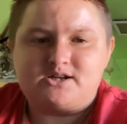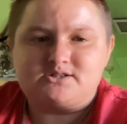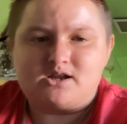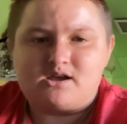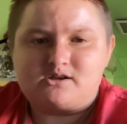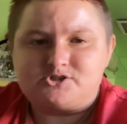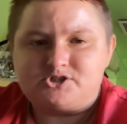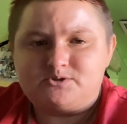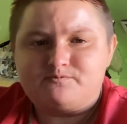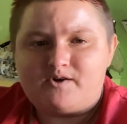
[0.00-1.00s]
today, because
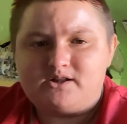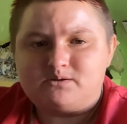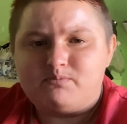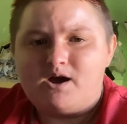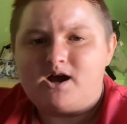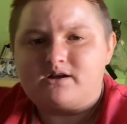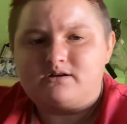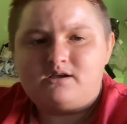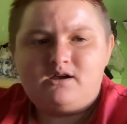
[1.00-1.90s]
she's finally back, and